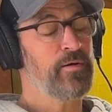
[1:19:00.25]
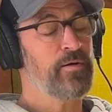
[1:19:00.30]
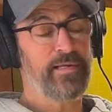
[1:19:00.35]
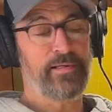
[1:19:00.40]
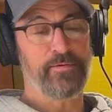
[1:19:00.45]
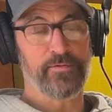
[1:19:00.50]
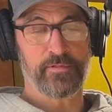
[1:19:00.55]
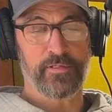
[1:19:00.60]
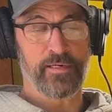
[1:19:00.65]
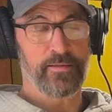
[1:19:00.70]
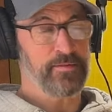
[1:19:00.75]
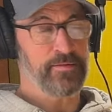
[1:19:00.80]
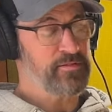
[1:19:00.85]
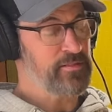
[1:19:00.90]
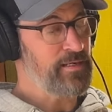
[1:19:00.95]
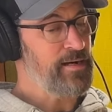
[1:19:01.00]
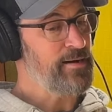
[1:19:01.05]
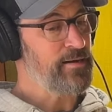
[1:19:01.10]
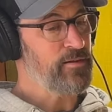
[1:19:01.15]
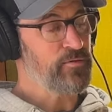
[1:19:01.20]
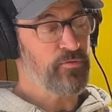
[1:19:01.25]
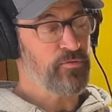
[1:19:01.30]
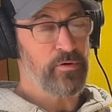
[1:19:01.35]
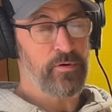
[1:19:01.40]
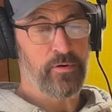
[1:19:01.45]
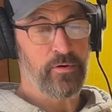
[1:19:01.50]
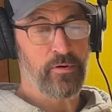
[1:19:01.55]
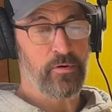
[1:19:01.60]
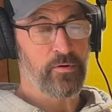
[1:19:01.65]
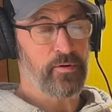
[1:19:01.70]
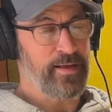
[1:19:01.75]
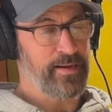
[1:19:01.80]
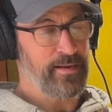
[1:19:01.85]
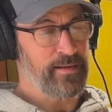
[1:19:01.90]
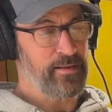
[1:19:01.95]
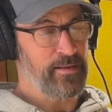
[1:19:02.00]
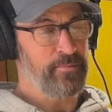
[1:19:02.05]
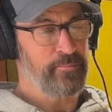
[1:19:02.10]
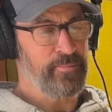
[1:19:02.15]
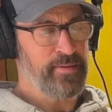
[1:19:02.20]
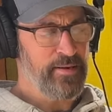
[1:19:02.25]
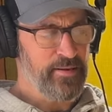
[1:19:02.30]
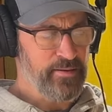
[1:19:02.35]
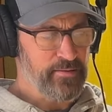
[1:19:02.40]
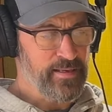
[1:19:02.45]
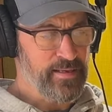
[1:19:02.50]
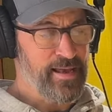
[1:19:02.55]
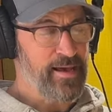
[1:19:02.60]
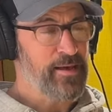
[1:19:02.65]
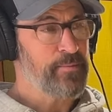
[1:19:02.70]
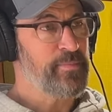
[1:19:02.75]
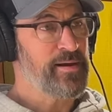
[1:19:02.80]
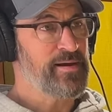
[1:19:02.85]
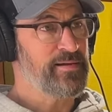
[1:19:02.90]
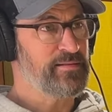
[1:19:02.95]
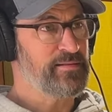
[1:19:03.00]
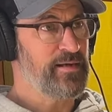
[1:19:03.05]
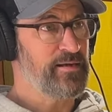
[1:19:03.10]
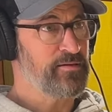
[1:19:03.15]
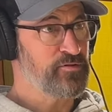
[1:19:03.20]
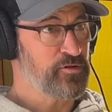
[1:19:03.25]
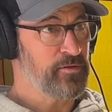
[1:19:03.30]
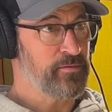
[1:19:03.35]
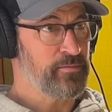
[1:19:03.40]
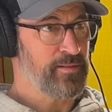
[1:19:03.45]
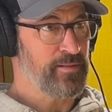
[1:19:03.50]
He was on the side of the road. Like he immediately had my attention.